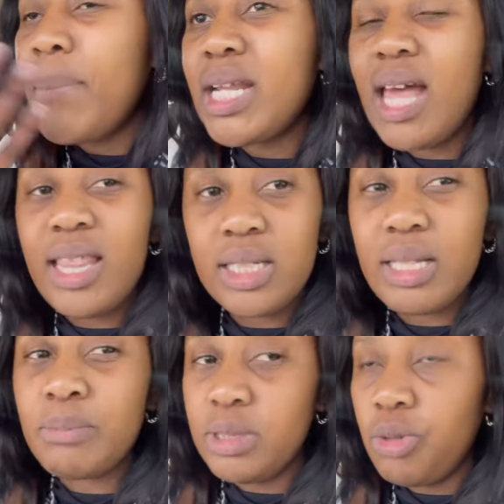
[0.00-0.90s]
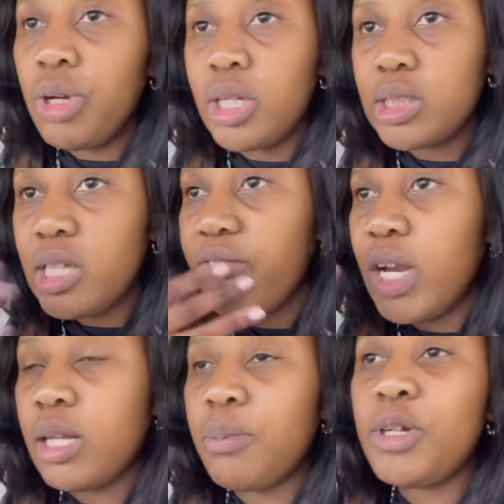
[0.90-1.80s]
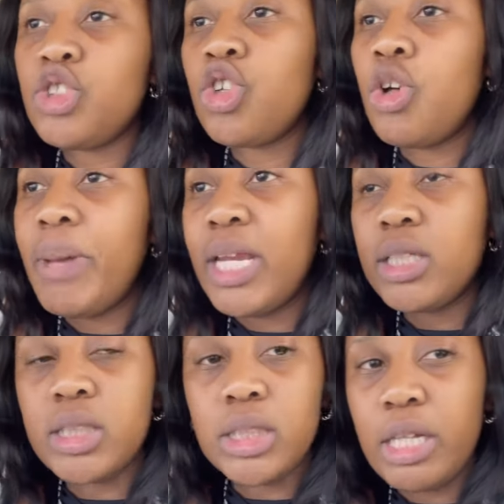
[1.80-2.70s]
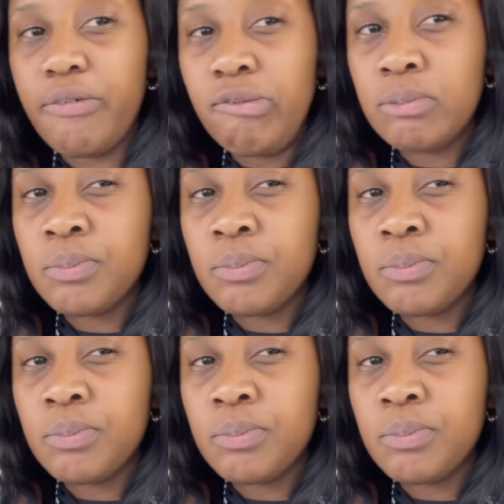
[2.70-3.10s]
But the others, I'm still gonna stuff, like the petrol, my nails and stuff.